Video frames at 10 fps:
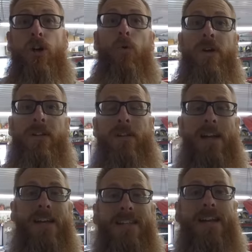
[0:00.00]
go in
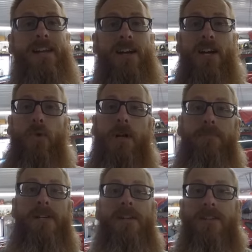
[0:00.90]
and take a quick
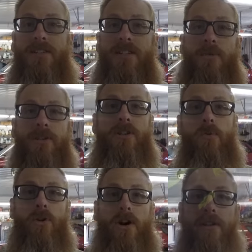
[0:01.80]
peek and see what's going on.